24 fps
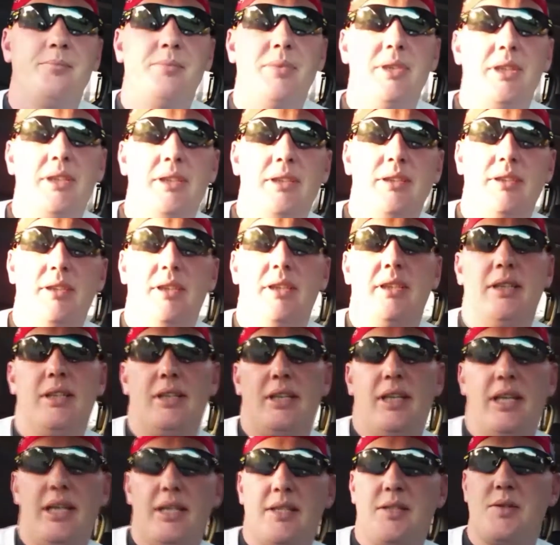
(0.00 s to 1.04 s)
But
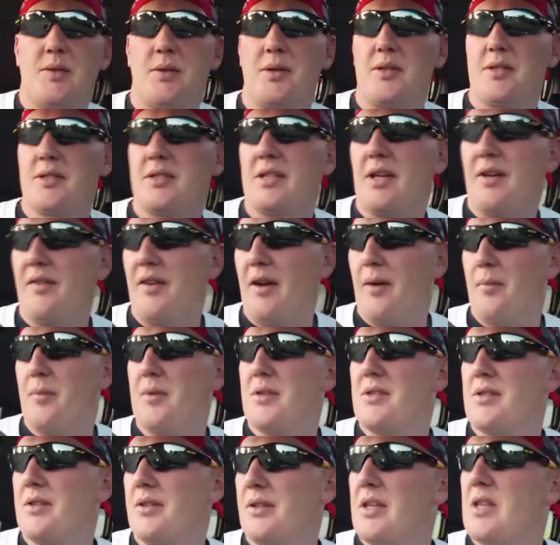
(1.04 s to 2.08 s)
that sort of stuff
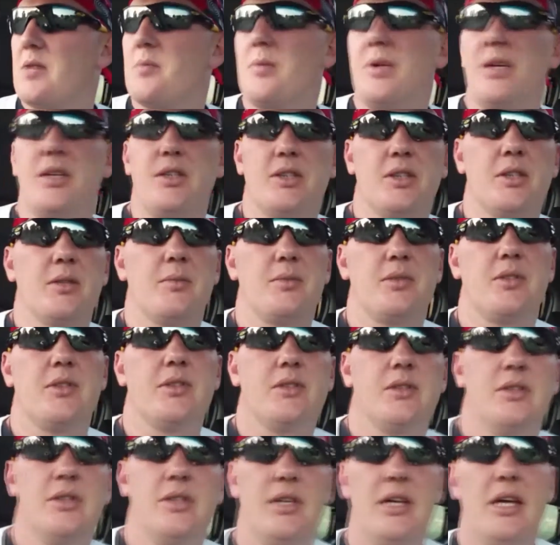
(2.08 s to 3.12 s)
happens on these big jobs.
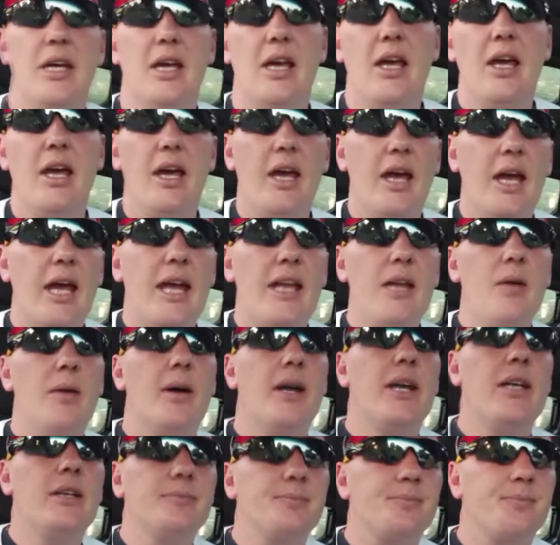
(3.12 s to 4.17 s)

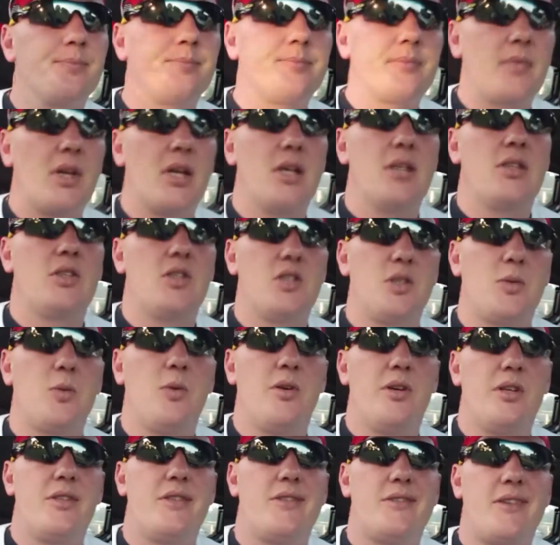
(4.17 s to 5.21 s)
Anyway, just
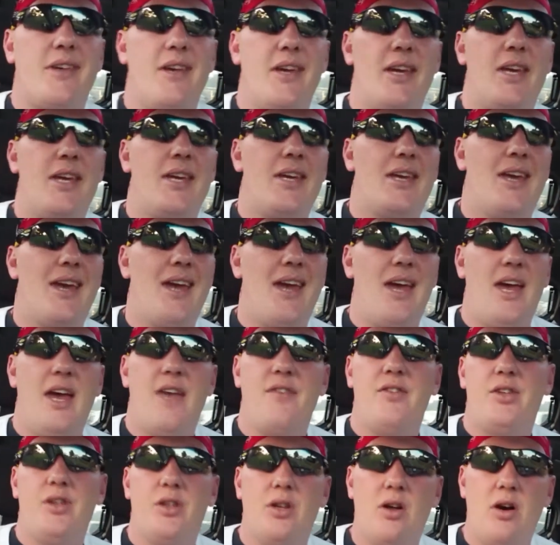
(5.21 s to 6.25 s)
wanted to say
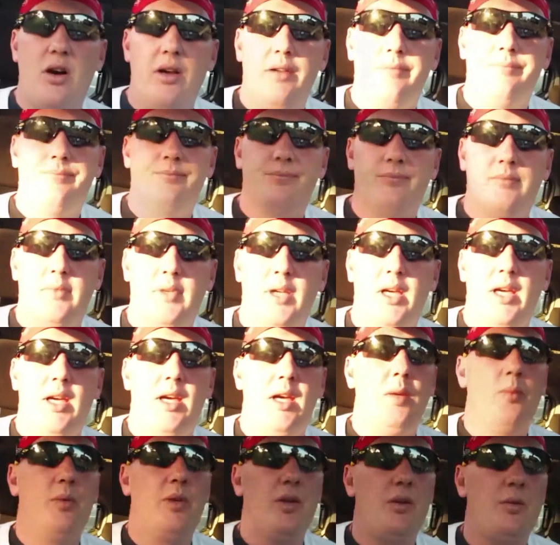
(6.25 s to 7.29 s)
have a good night,
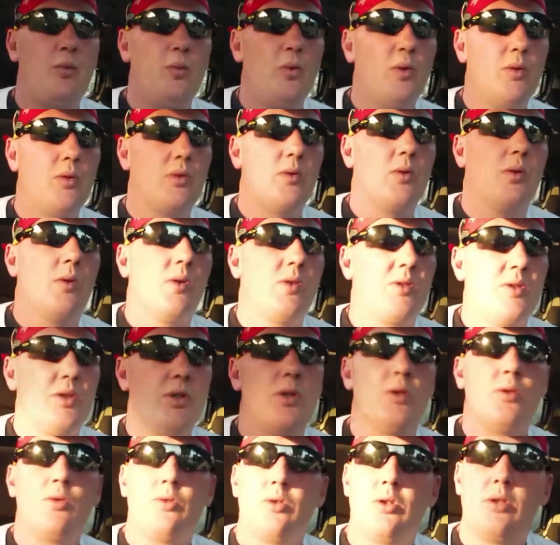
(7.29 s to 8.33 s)
and we will talk to
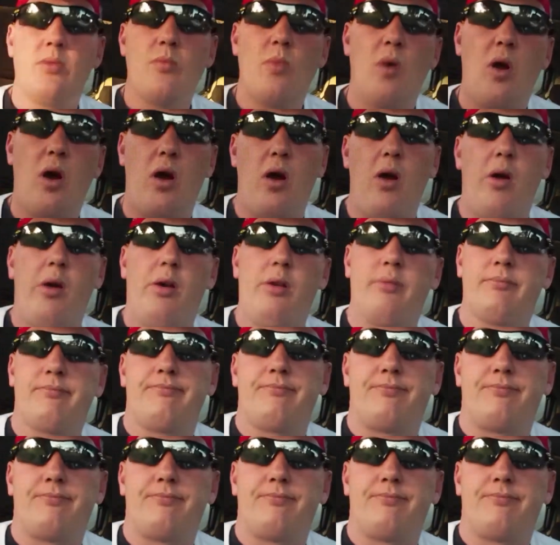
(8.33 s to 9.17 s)
you tomorrow.